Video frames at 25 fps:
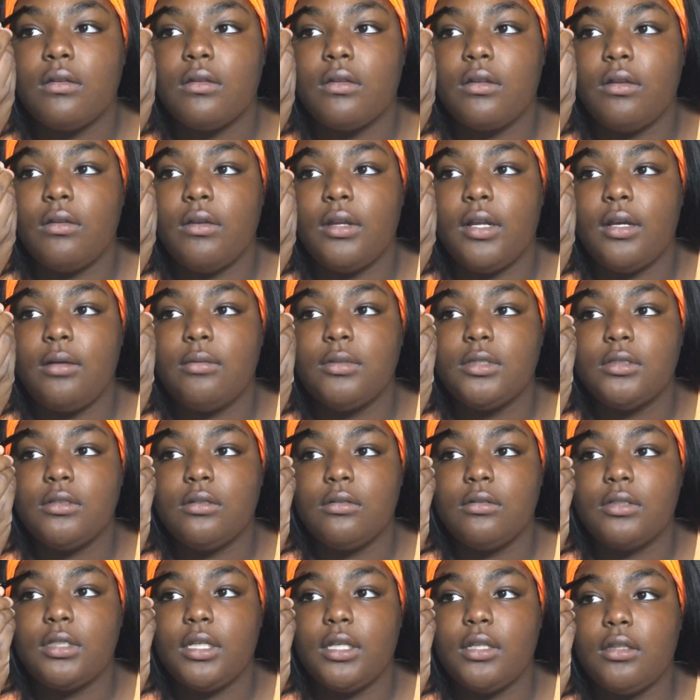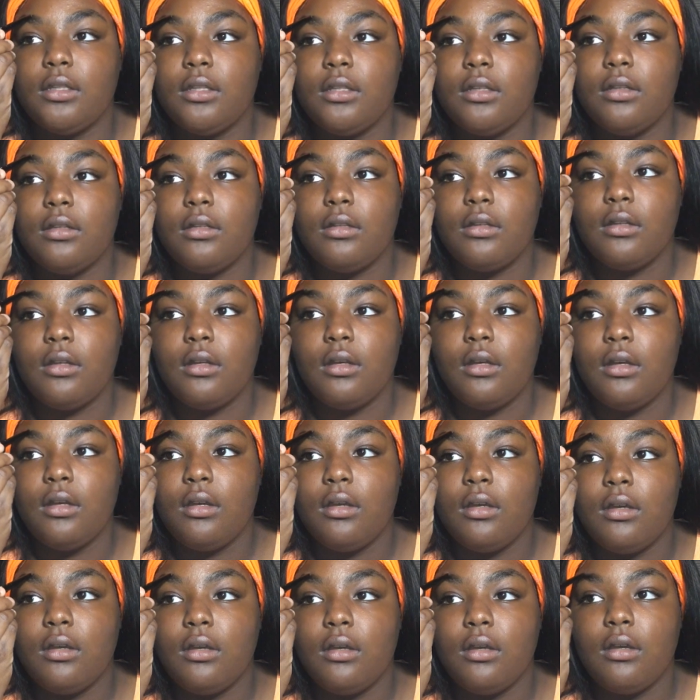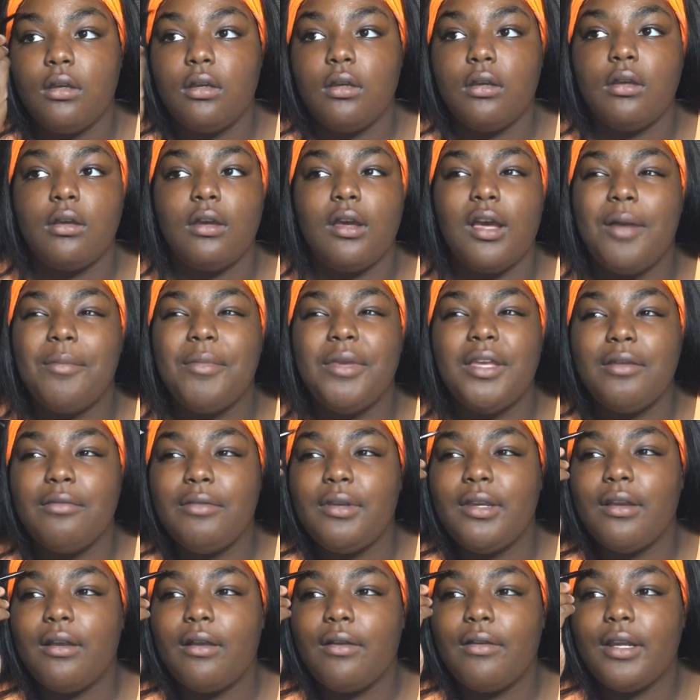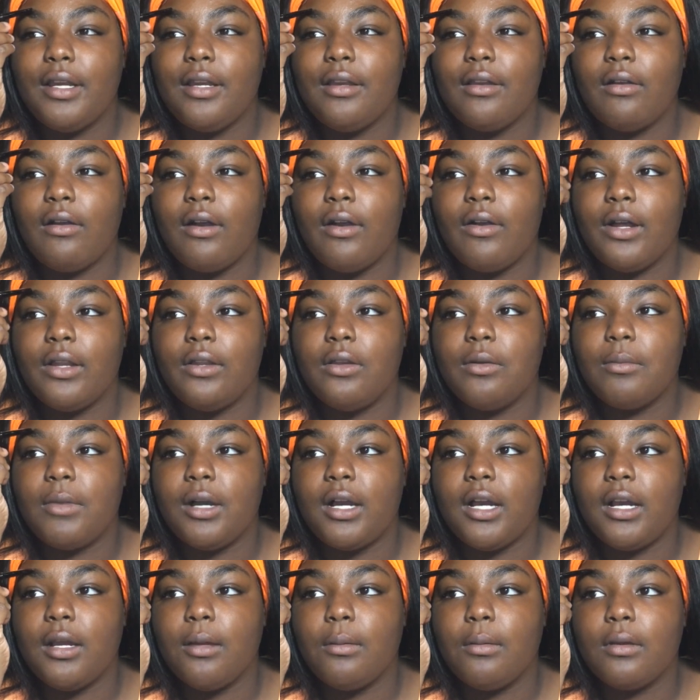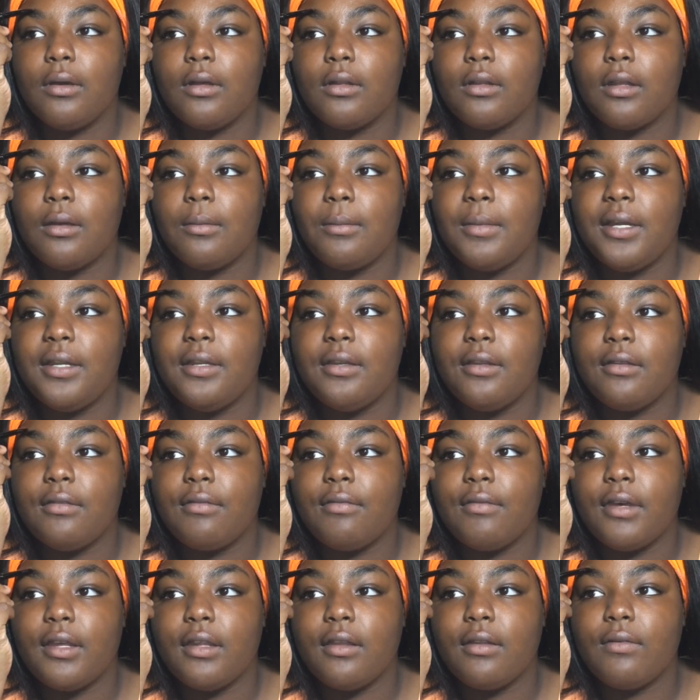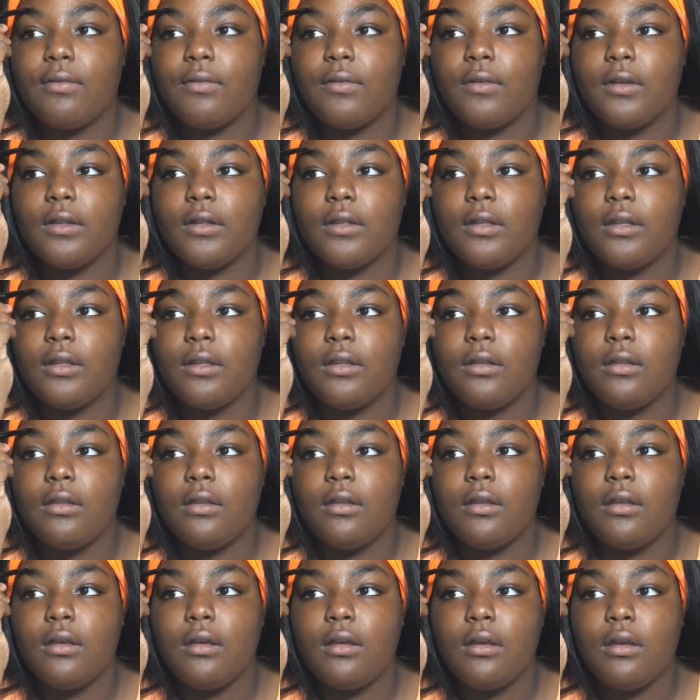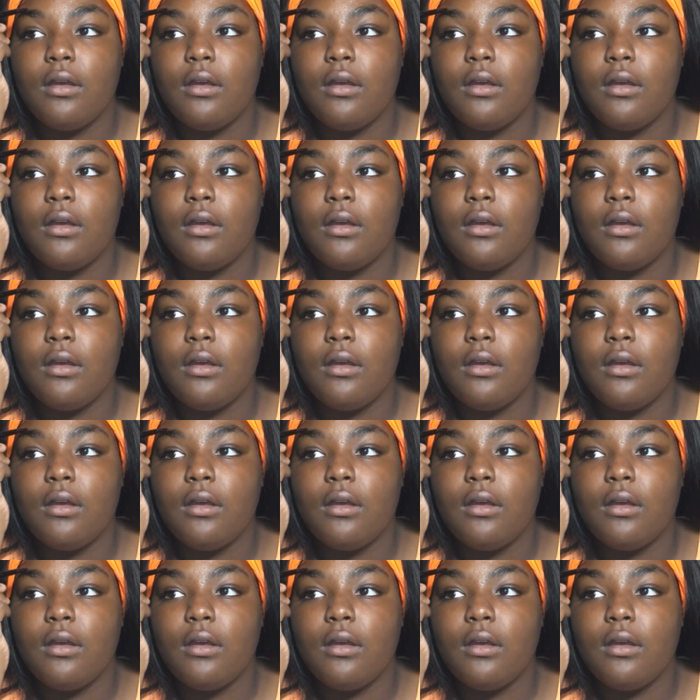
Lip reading: So, now I'm just going to take this. I mean, we already know how I do my eyebrows. I might just fast forward this.